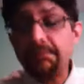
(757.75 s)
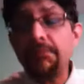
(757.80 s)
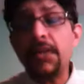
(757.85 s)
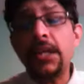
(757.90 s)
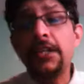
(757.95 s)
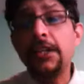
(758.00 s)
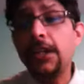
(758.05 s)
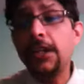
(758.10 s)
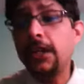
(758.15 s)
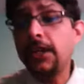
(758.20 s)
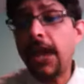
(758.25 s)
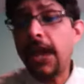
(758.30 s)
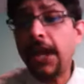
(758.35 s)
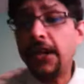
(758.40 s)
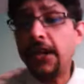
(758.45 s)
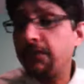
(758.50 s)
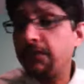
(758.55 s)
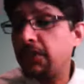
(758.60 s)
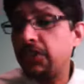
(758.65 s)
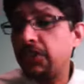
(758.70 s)
England had
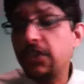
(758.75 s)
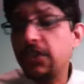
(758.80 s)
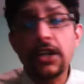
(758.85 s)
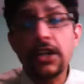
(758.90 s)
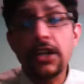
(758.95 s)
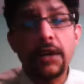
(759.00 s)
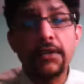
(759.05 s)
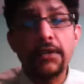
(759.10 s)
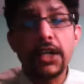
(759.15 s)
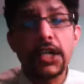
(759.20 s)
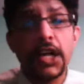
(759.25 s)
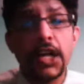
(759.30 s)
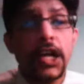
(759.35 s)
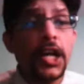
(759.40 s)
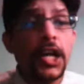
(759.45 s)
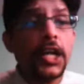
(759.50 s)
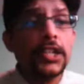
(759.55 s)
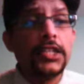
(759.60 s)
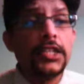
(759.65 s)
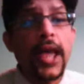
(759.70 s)
everything covered.
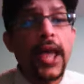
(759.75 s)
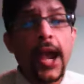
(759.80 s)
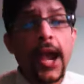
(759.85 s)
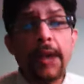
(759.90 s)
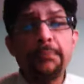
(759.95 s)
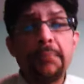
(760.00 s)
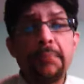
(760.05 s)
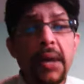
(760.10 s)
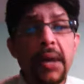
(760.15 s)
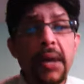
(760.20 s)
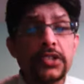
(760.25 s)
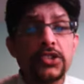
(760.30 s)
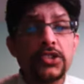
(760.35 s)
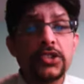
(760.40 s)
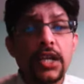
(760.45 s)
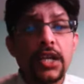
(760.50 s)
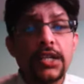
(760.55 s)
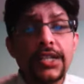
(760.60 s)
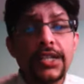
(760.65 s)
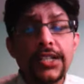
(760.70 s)
They had
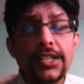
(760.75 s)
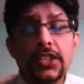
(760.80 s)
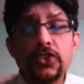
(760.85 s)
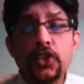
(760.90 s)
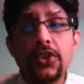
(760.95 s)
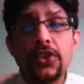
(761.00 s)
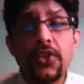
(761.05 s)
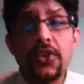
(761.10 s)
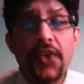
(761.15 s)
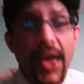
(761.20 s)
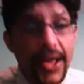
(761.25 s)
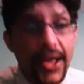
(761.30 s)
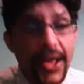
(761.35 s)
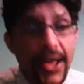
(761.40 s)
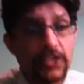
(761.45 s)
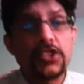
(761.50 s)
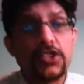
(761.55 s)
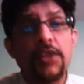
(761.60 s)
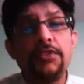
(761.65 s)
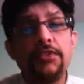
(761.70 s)
Pakistani innings on the rack
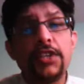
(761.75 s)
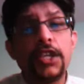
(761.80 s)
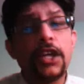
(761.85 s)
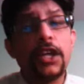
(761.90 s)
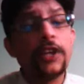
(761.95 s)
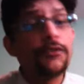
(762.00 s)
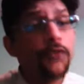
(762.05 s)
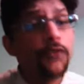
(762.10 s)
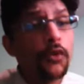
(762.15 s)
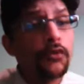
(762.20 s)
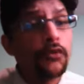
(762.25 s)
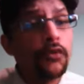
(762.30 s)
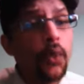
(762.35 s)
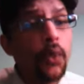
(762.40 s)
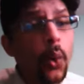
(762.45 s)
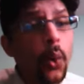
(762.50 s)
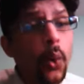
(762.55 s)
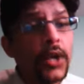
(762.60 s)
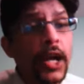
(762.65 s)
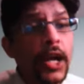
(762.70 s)
at 78 for
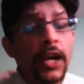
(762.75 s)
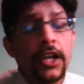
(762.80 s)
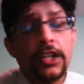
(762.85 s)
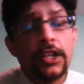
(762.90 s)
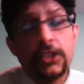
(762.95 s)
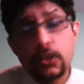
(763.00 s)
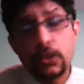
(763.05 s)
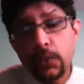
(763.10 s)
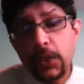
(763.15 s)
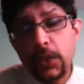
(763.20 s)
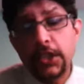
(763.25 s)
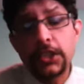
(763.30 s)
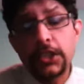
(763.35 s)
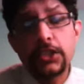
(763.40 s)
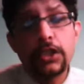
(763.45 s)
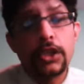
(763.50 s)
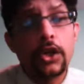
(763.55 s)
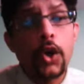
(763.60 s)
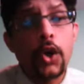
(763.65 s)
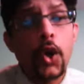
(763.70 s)
4 in the
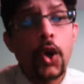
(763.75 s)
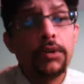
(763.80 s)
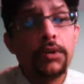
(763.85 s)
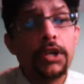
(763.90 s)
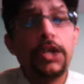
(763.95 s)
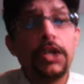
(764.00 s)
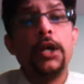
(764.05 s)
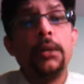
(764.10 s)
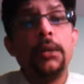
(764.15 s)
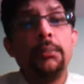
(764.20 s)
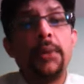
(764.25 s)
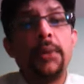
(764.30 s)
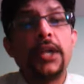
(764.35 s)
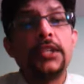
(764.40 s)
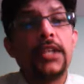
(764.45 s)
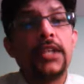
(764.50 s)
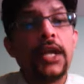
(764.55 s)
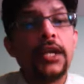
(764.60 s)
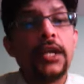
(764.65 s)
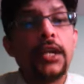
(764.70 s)
23rd over.
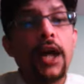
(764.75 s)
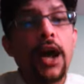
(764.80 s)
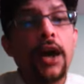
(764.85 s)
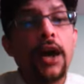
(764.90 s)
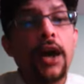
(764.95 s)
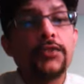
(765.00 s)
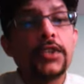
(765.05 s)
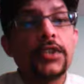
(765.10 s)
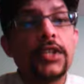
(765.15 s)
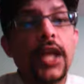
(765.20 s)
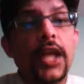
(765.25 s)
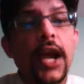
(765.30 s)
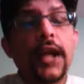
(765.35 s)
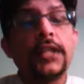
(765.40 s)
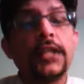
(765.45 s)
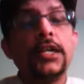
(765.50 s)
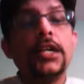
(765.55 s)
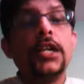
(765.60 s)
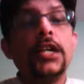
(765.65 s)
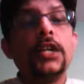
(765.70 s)
But then after
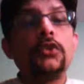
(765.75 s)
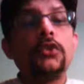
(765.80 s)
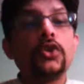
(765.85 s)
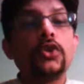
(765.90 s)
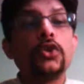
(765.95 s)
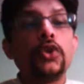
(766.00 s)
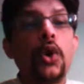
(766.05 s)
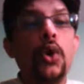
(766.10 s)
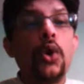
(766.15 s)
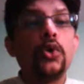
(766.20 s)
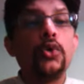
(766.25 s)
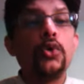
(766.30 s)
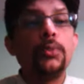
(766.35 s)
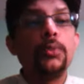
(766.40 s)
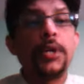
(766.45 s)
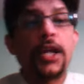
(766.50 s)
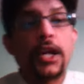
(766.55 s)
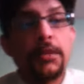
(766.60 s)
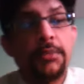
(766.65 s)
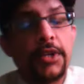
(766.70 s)
that, it was all
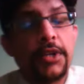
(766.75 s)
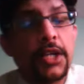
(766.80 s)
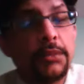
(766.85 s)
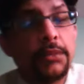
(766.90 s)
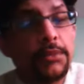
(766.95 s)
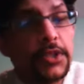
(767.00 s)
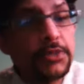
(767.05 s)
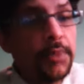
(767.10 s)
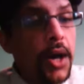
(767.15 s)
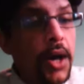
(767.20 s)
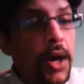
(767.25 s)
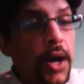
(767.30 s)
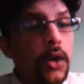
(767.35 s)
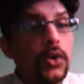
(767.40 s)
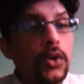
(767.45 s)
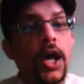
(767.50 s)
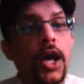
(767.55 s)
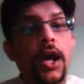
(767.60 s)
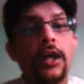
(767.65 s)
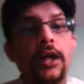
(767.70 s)
Umar Akmal and Misbah
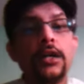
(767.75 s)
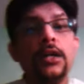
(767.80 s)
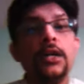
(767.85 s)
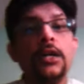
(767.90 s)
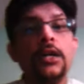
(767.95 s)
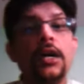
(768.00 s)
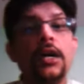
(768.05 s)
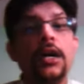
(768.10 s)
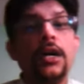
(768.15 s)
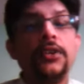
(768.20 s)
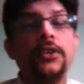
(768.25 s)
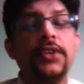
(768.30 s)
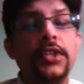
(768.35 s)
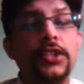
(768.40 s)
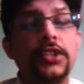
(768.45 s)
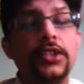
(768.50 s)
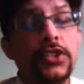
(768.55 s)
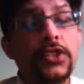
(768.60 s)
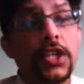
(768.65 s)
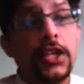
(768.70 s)
Ul Haq
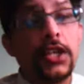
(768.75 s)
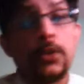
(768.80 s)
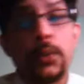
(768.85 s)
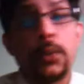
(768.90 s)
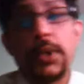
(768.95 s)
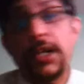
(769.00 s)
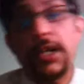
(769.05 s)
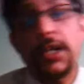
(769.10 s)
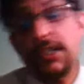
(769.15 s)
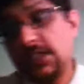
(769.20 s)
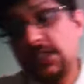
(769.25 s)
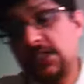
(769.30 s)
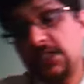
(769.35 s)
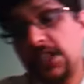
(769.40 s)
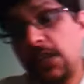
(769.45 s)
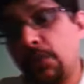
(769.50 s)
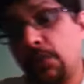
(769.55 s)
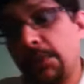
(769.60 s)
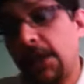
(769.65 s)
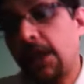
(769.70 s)
really seeing to it. As I
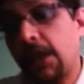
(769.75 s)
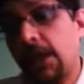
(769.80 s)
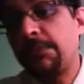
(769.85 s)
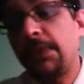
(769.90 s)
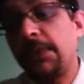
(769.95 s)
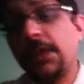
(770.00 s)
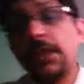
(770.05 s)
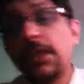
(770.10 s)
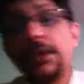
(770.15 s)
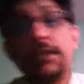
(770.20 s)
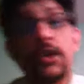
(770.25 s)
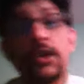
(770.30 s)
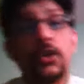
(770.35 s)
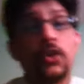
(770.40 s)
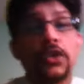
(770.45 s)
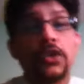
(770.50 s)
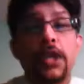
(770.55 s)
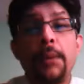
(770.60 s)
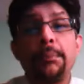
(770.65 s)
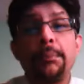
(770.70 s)
said, Umar Akmal giving
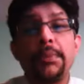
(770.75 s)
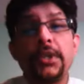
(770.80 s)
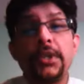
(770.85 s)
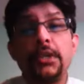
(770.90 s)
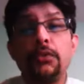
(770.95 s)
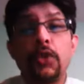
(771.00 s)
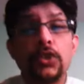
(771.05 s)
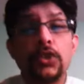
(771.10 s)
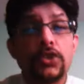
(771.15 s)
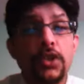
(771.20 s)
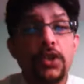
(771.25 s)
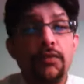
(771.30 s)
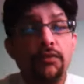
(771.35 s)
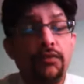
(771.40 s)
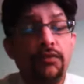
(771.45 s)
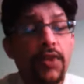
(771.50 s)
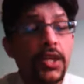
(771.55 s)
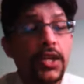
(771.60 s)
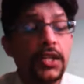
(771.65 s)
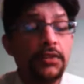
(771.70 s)
good company was a
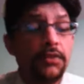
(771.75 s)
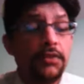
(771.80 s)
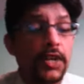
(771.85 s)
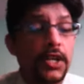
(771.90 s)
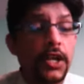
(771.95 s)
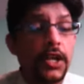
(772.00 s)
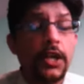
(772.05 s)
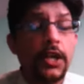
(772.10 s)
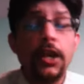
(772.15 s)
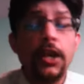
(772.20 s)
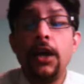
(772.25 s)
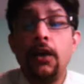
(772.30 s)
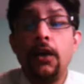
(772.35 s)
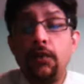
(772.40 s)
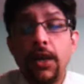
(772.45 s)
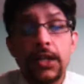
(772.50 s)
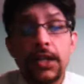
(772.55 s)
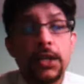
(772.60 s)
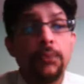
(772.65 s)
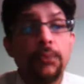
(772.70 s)
very, very
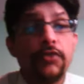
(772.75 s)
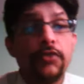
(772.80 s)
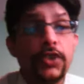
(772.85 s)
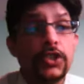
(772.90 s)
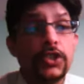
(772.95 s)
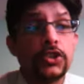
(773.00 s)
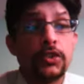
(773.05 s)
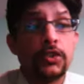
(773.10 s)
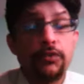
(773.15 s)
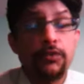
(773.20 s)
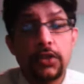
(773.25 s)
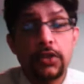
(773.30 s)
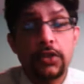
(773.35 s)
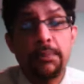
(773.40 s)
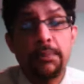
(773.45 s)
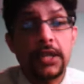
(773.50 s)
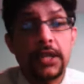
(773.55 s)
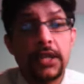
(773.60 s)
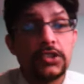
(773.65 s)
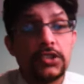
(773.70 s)
welcome feature for the
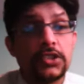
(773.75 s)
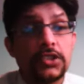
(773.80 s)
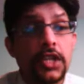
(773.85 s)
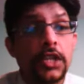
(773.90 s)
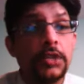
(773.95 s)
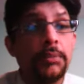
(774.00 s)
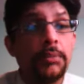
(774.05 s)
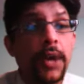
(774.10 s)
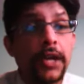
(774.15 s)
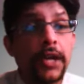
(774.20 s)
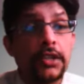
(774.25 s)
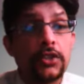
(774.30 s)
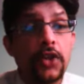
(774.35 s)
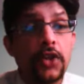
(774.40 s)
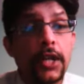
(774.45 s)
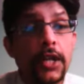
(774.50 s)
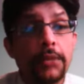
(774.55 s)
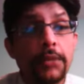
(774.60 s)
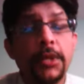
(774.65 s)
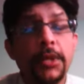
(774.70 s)
Pakistani batting
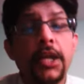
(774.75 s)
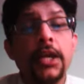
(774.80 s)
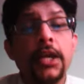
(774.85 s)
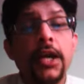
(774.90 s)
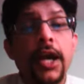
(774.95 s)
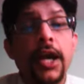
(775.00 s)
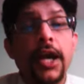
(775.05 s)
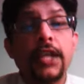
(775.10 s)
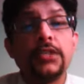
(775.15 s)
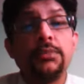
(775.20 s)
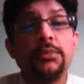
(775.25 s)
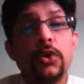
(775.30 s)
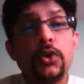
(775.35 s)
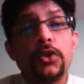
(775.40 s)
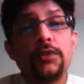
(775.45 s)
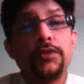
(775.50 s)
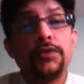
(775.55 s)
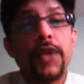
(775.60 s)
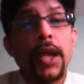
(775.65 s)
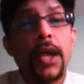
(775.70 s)
lineup, as both
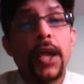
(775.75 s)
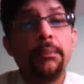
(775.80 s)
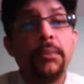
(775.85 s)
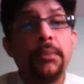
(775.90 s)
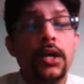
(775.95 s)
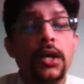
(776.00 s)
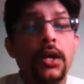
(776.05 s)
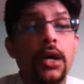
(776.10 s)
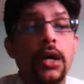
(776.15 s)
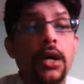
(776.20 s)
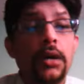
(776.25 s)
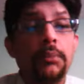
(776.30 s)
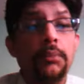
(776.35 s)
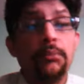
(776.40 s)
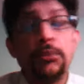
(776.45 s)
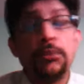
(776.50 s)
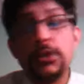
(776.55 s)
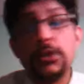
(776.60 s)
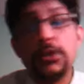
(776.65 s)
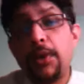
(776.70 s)
of them,
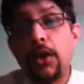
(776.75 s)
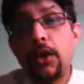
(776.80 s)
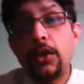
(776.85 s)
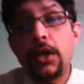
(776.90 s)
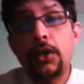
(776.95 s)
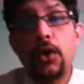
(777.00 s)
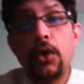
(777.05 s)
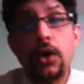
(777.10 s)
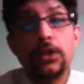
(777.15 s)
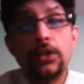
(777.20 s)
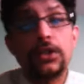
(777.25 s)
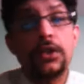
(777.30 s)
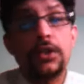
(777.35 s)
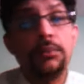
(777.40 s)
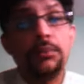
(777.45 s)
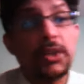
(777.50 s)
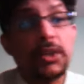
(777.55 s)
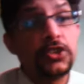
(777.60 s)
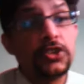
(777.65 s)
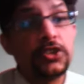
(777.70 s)
Misbah Ul Haq got the
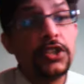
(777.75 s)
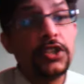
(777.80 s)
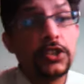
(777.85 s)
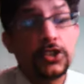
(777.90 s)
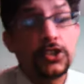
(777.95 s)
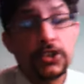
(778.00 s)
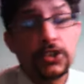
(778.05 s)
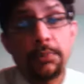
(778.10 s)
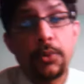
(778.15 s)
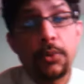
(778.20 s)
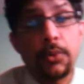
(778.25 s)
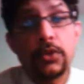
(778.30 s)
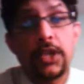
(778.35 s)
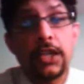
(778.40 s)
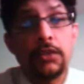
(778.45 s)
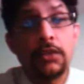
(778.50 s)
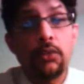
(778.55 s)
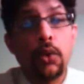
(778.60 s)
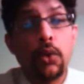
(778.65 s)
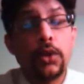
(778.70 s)
much-needed support
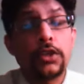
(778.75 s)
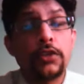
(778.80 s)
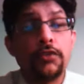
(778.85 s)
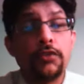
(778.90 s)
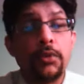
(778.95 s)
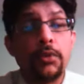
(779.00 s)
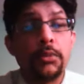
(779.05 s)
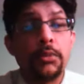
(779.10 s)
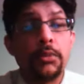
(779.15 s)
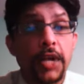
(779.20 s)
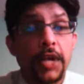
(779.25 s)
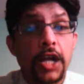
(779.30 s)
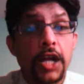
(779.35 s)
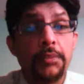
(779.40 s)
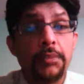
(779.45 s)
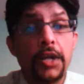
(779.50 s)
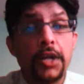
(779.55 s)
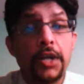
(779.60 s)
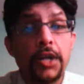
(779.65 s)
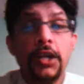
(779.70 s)
that he wanted from Umar
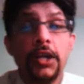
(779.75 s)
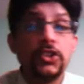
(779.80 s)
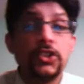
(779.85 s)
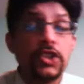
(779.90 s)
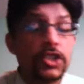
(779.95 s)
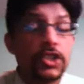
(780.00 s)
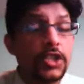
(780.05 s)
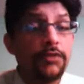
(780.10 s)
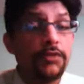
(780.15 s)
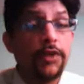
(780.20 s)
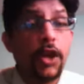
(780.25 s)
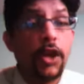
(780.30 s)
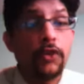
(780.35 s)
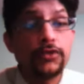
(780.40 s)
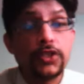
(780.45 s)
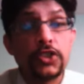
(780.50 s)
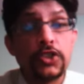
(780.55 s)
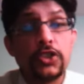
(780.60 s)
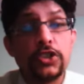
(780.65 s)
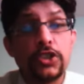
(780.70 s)
Akmal. 65
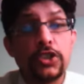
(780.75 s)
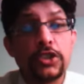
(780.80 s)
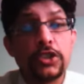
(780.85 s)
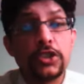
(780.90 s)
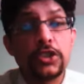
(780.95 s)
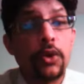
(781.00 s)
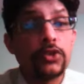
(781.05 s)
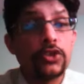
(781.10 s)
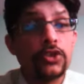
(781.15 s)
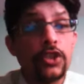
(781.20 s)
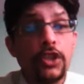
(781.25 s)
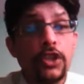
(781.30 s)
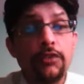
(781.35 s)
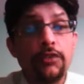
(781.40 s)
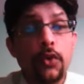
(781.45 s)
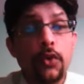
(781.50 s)
of 66 balls with 3